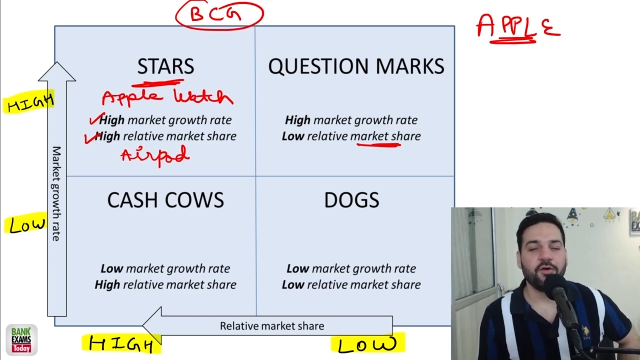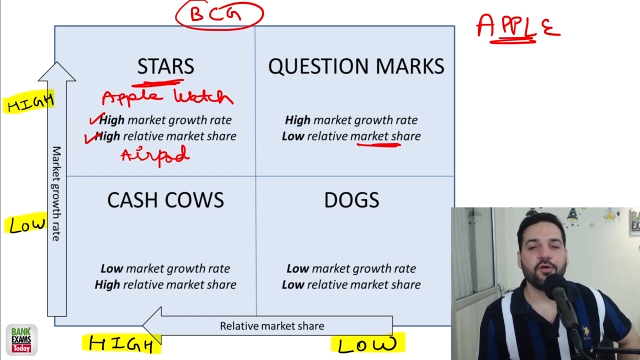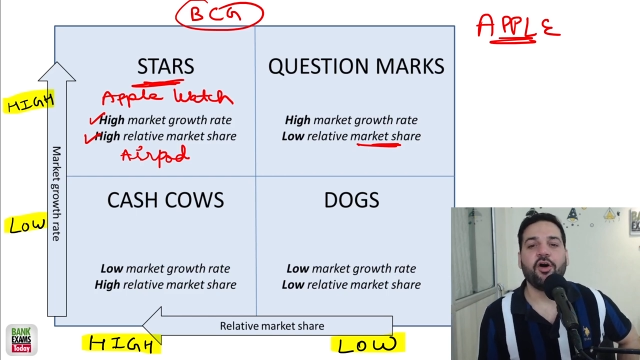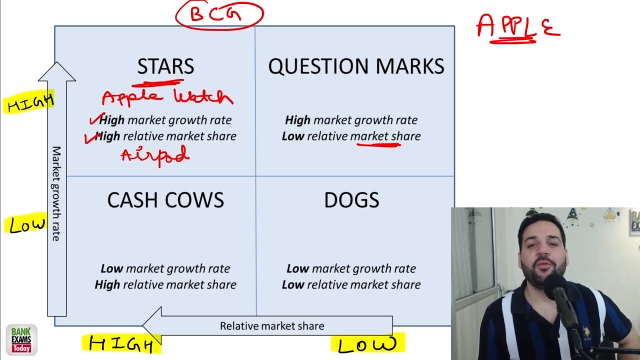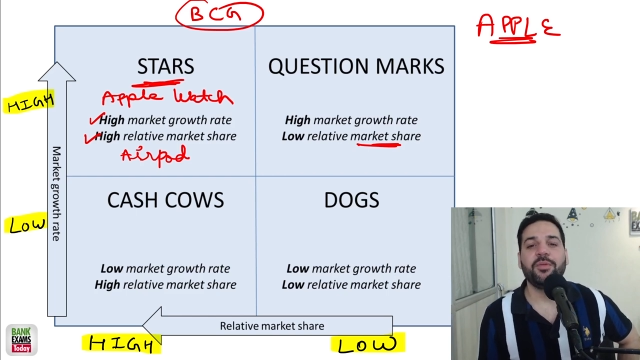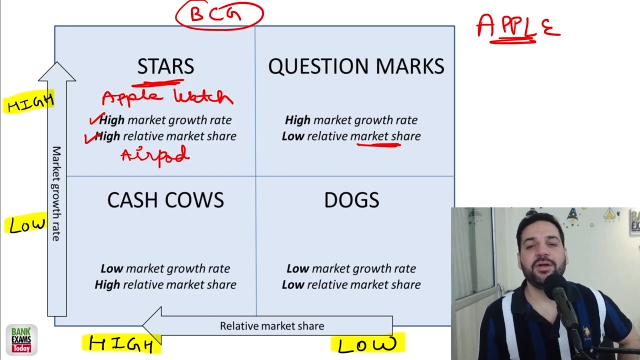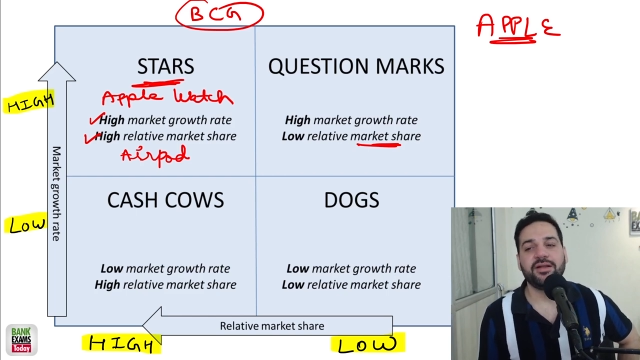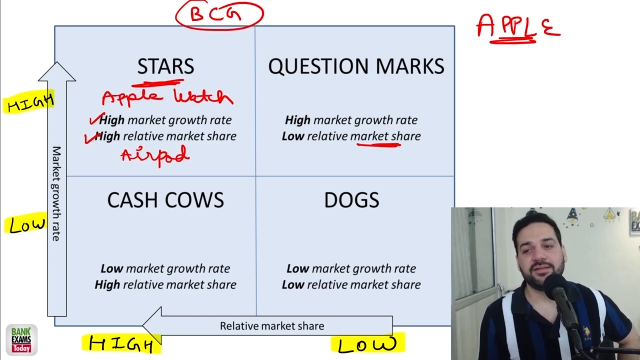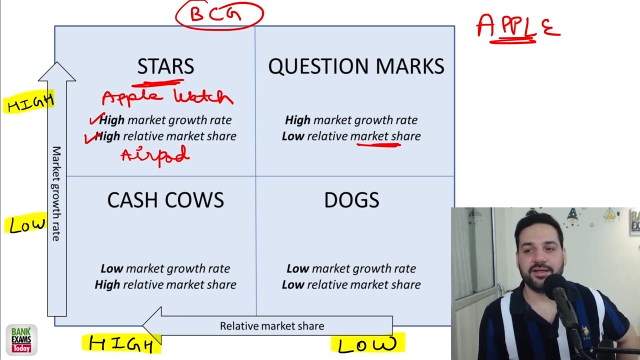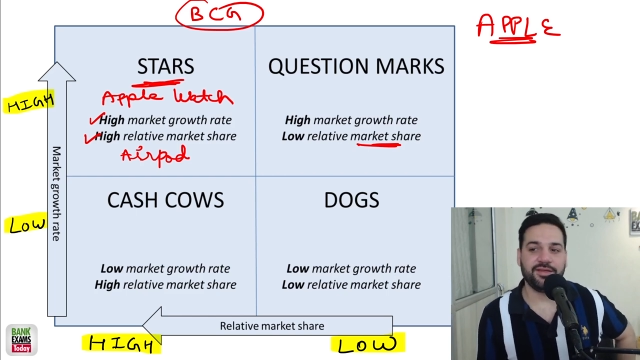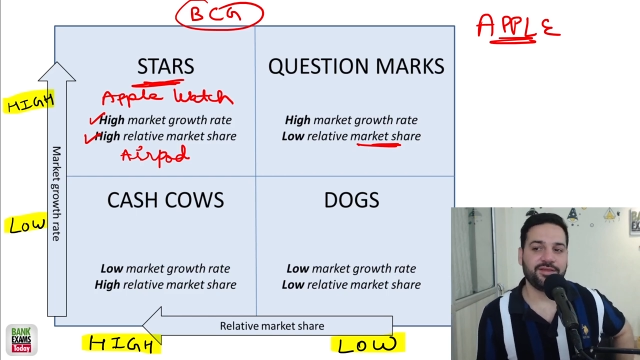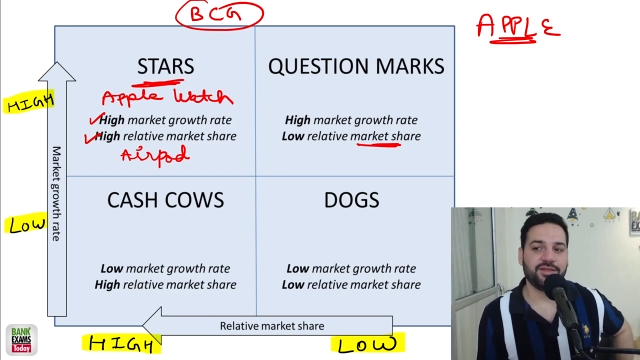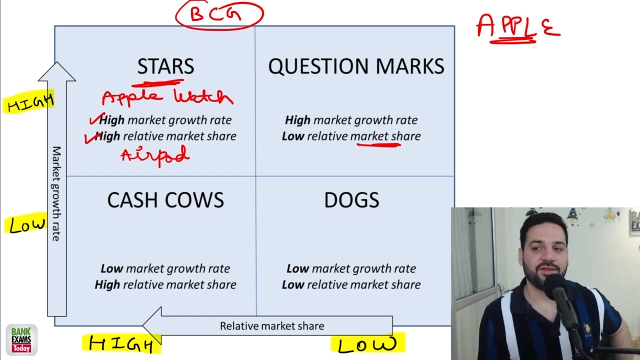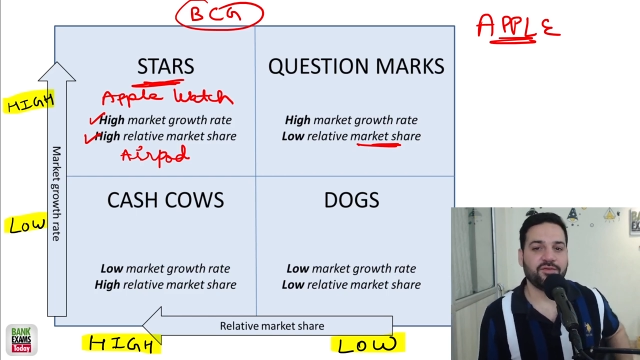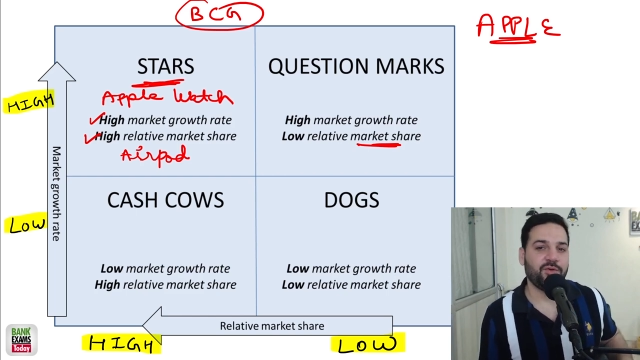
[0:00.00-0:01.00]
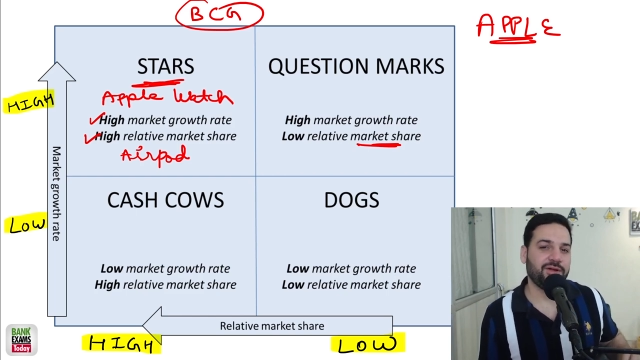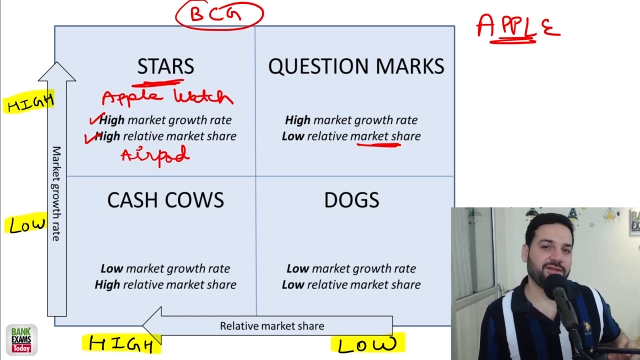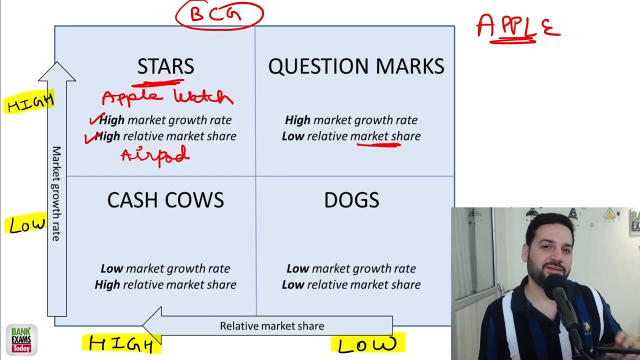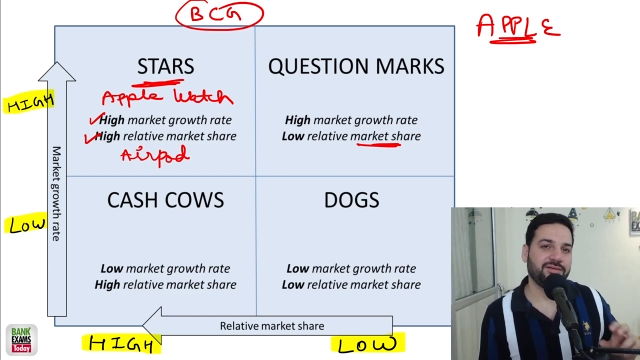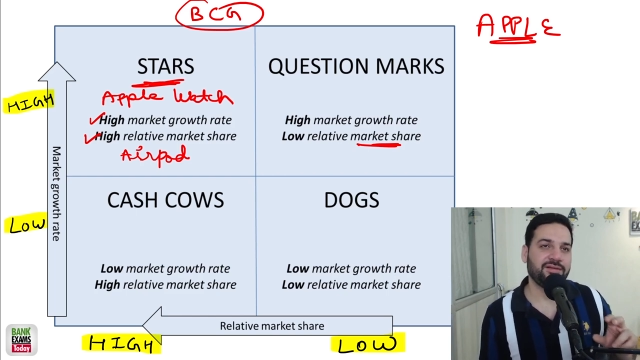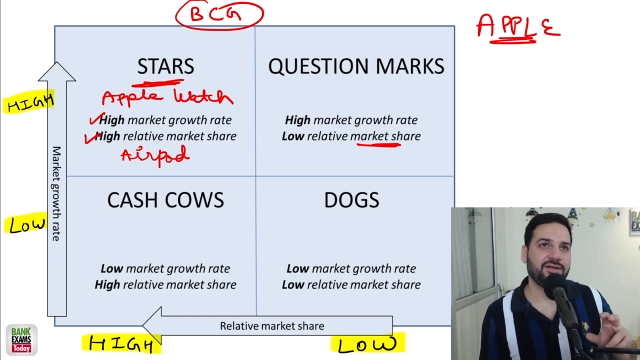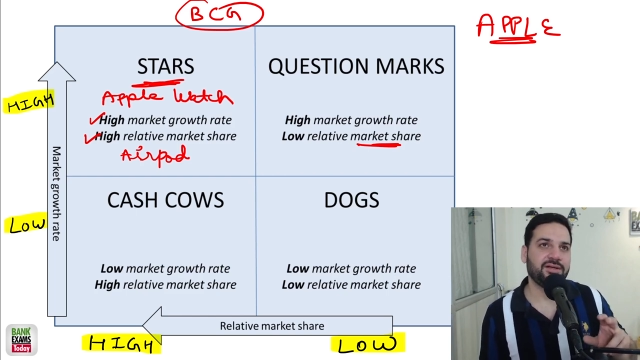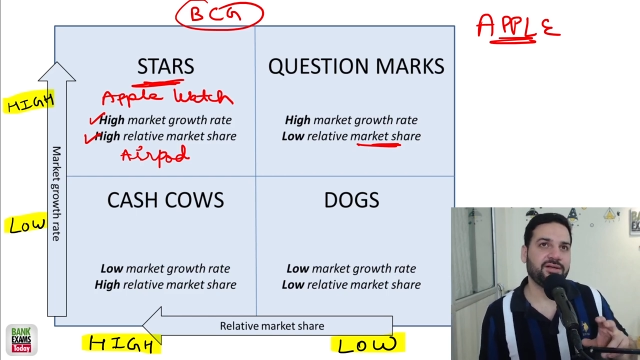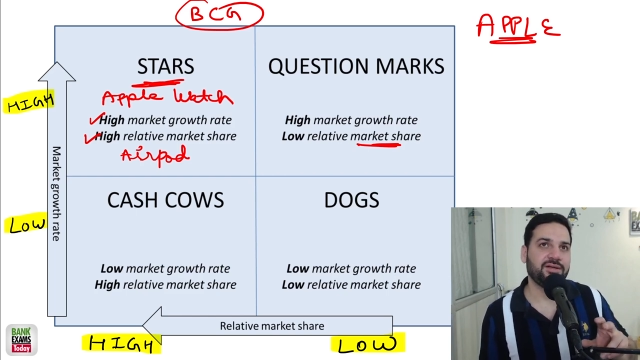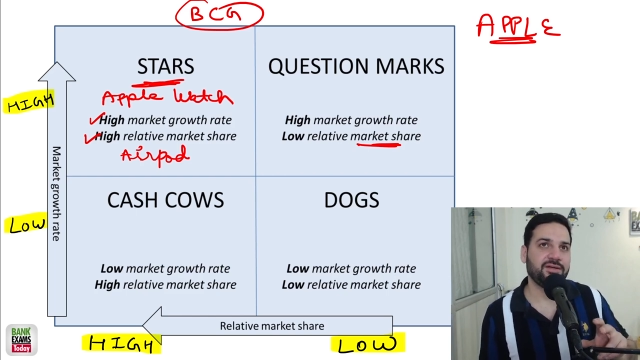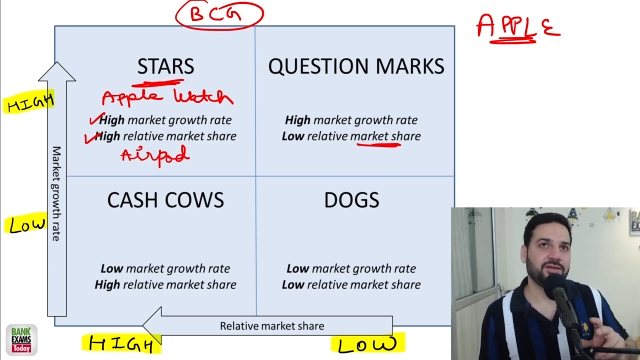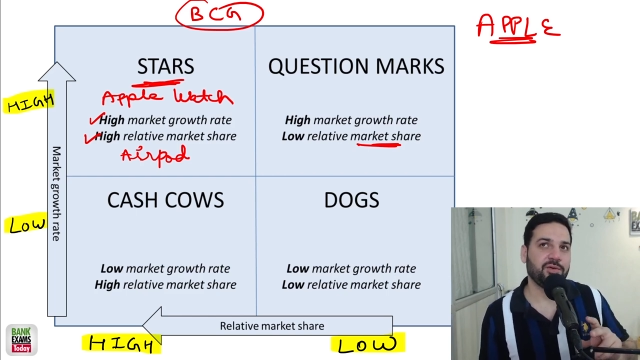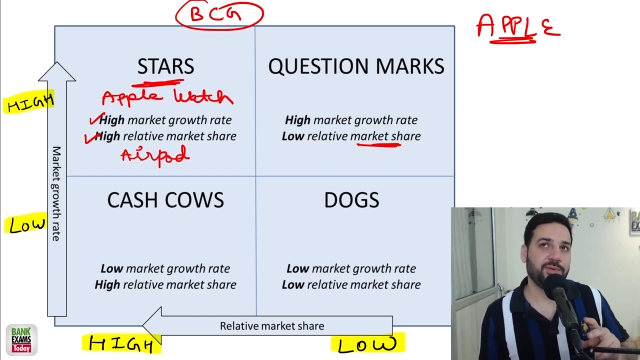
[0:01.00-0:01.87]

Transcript: comment section what is the